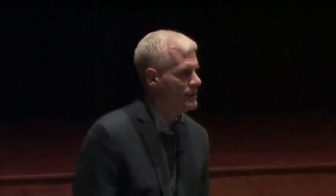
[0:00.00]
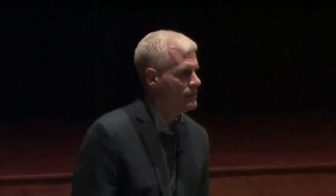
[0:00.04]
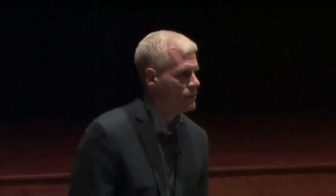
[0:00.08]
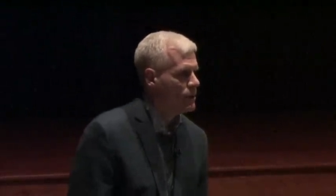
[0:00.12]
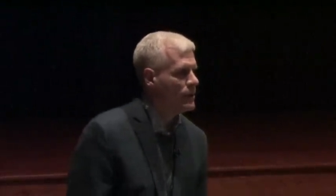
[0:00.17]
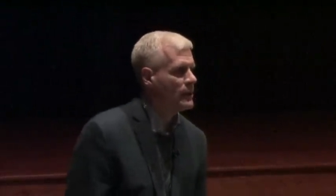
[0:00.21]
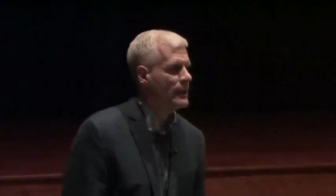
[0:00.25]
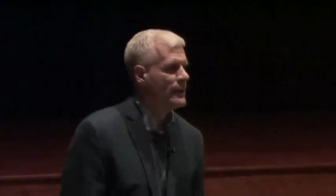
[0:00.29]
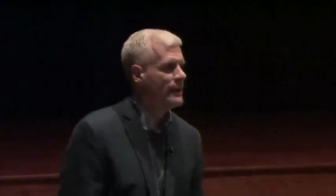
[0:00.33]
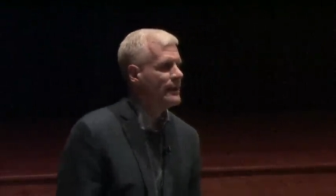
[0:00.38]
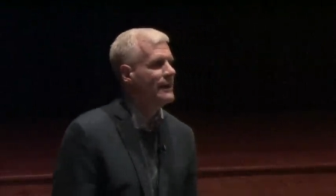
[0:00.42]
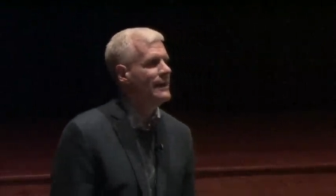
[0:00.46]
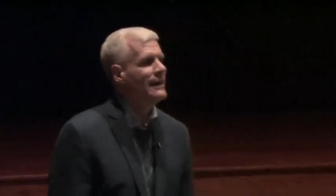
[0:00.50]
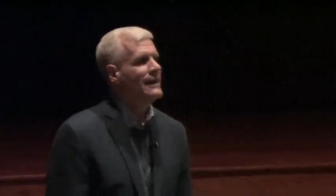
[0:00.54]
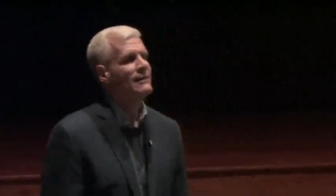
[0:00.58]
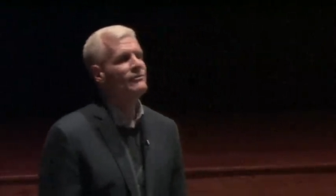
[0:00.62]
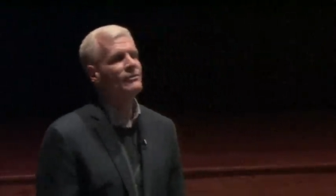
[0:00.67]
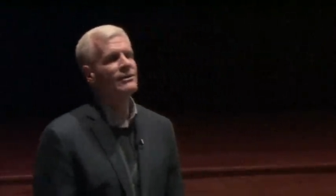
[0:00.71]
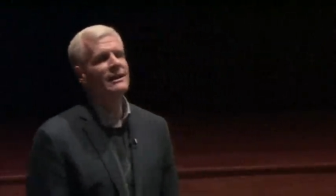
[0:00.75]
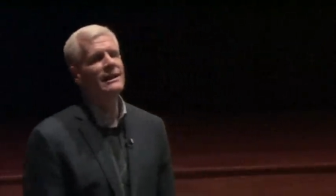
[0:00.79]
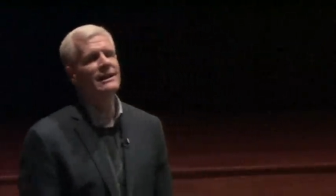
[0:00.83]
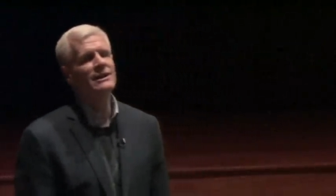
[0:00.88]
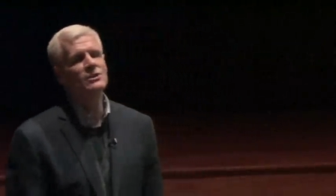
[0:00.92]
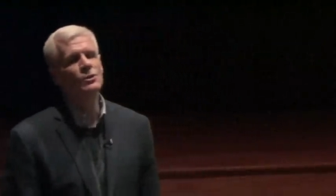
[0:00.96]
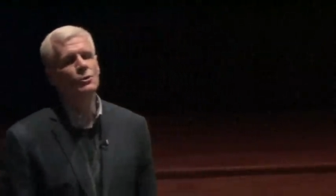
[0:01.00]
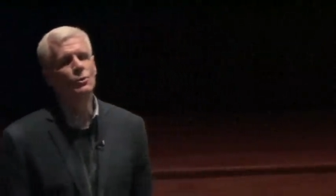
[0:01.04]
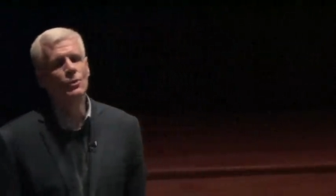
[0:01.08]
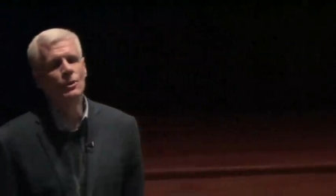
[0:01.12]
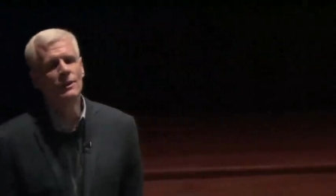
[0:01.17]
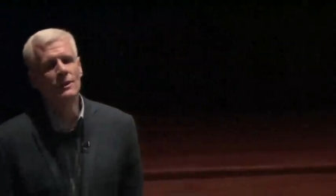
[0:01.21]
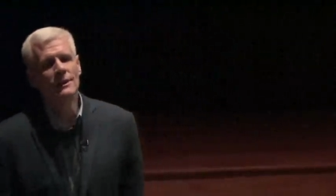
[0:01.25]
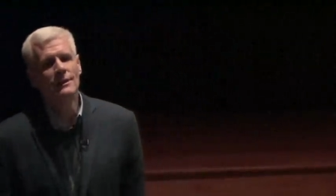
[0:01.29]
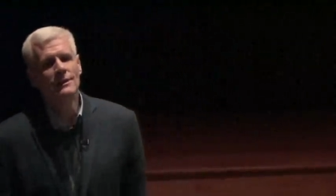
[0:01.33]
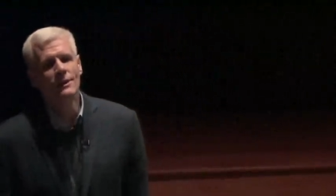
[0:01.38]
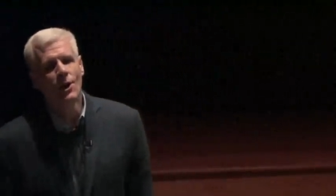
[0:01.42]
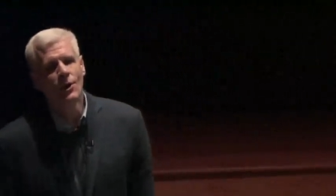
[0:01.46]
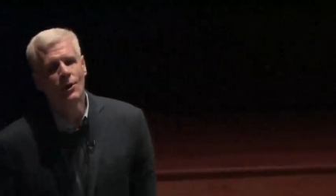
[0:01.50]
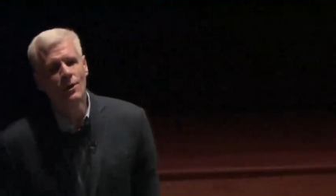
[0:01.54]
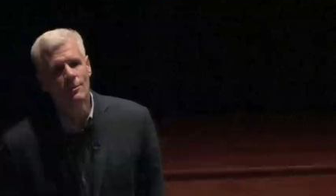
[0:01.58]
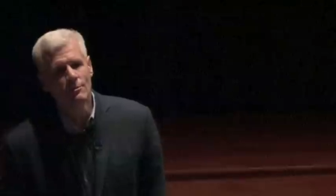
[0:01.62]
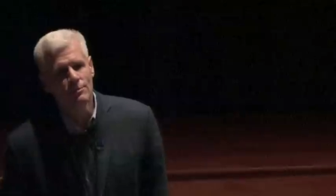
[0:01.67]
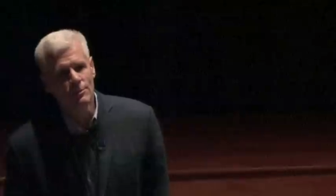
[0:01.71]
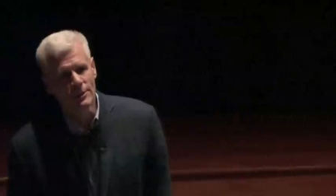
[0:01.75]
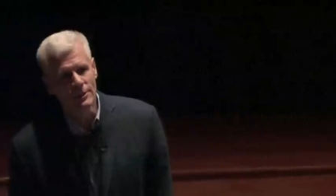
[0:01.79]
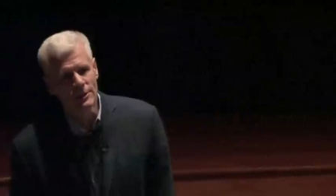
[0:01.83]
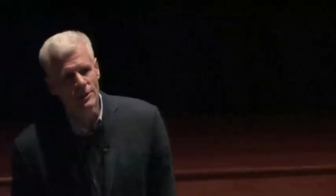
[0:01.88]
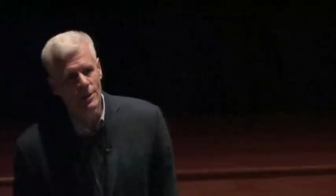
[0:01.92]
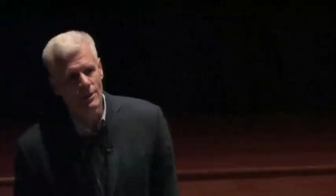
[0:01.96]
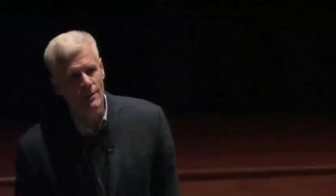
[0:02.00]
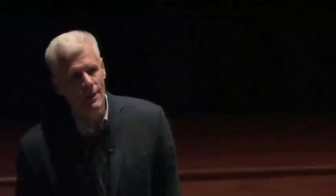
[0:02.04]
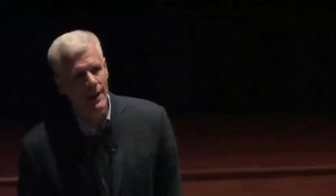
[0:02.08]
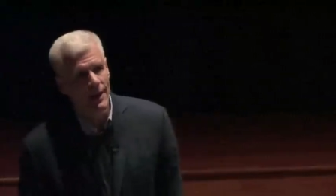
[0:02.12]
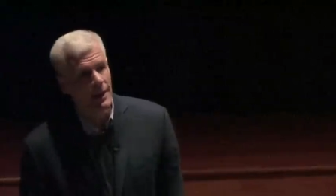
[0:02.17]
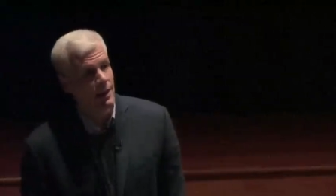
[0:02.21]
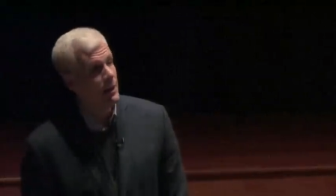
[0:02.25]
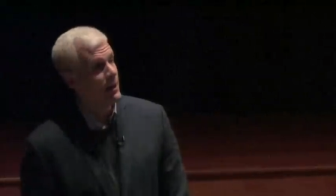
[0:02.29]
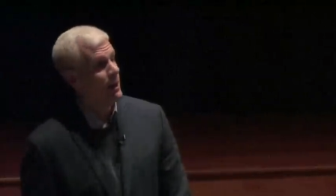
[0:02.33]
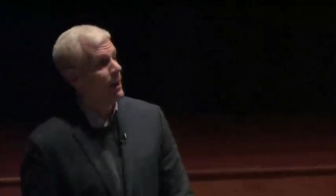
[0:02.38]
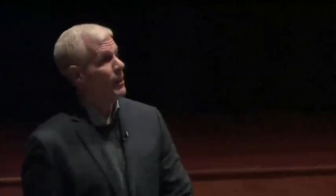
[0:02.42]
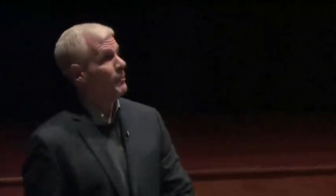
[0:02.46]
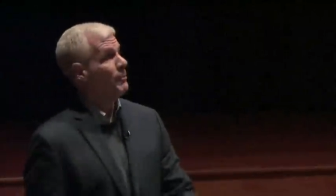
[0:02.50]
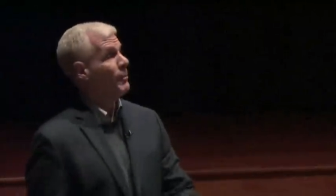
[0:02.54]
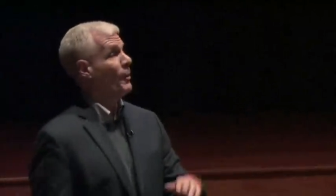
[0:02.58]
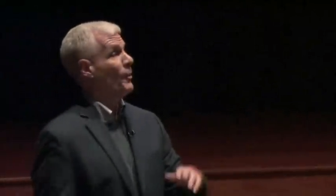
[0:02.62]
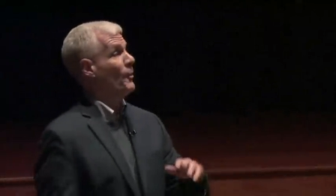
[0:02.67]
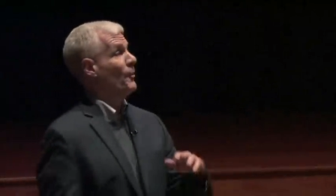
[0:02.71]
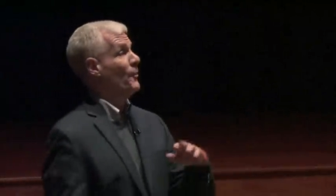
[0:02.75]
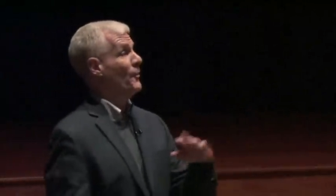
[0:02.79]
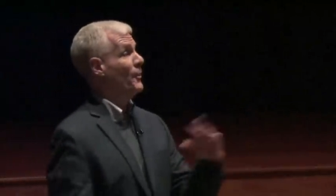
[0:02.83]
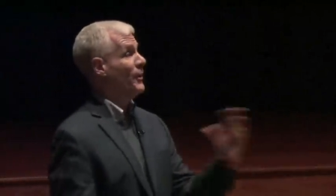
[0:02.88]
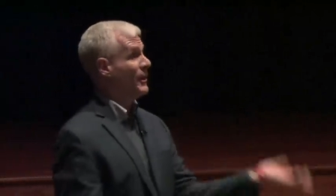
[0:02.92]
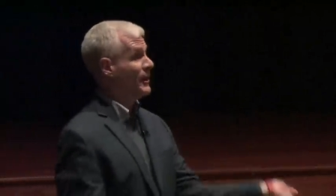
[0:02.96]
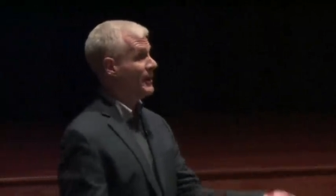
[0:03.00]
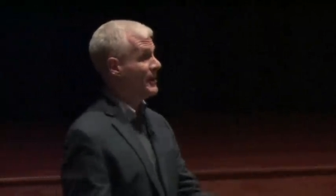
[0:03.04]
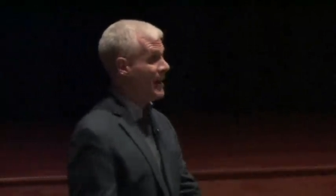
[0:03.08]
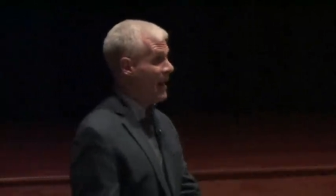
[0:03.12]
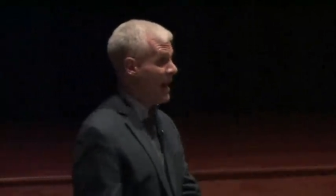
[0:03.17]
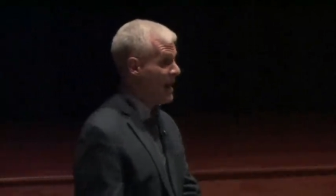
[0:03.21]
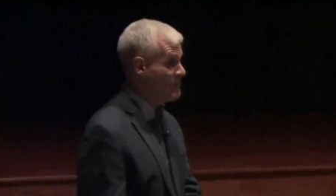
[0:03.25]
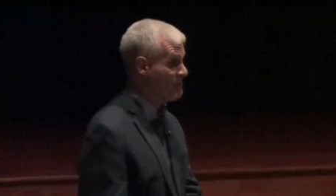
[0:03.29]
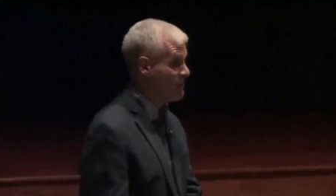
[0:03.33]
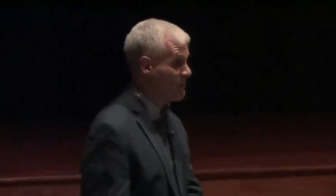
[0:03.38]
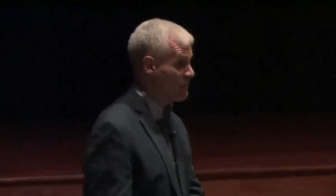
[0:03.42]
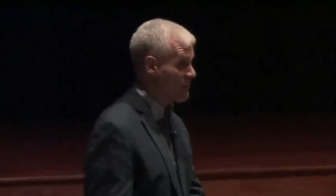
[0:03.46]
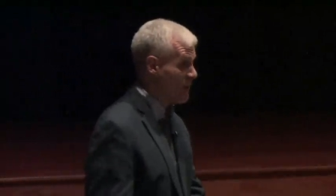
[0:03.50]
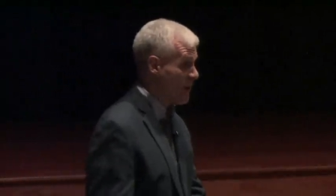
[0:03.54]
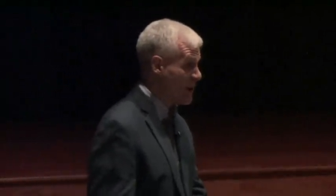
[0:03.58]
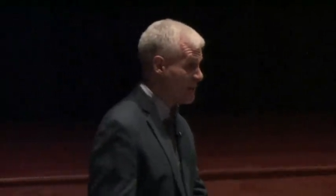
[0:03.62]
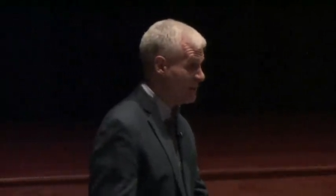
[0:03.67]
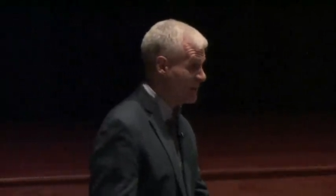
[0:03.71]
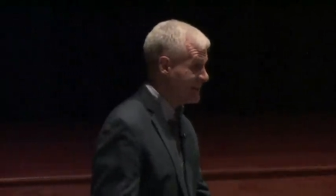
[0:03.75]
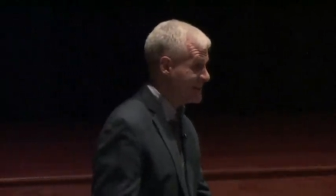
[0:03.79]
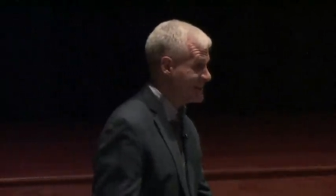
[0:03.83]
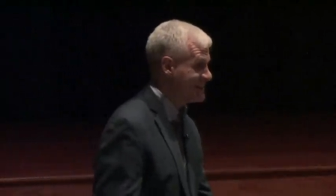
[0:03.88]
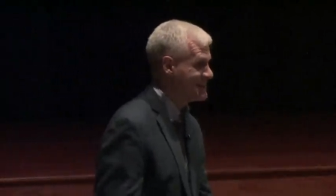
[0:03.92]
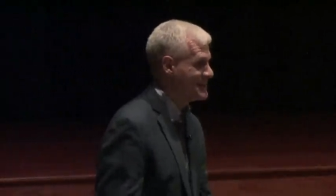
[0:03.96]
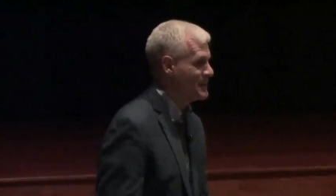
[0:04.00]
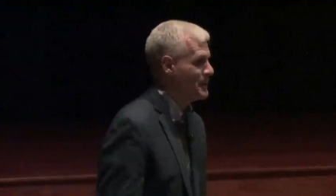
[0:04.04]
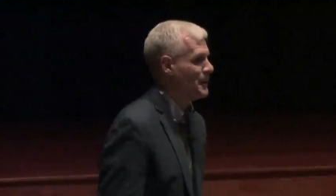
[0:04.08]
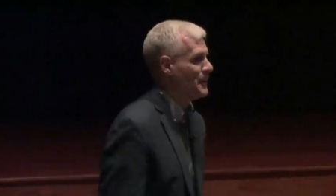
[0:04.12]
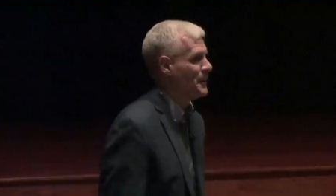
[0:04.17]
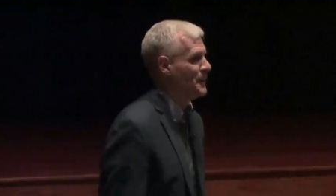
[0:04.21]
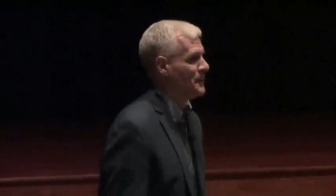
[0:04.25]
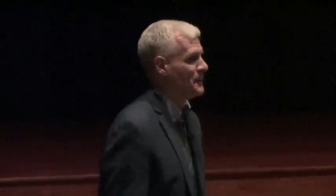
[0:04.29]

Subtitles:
Really, if a kid has a really low completion rate, but really high performance,